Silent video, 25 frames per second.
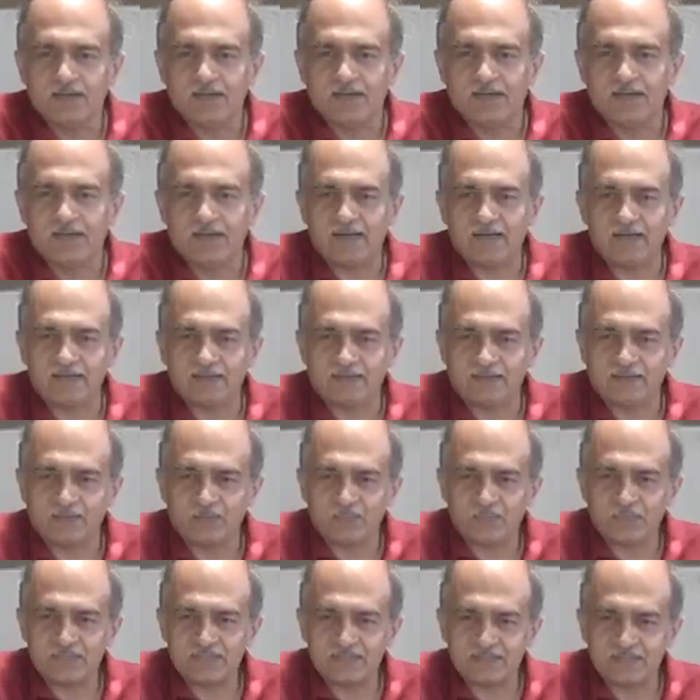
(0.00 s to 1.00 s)
and the
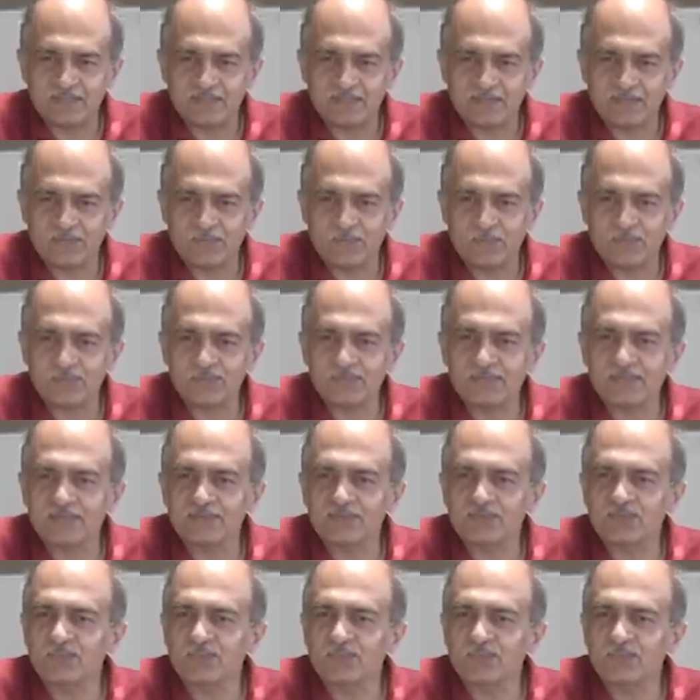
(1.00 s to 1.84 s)
question arose as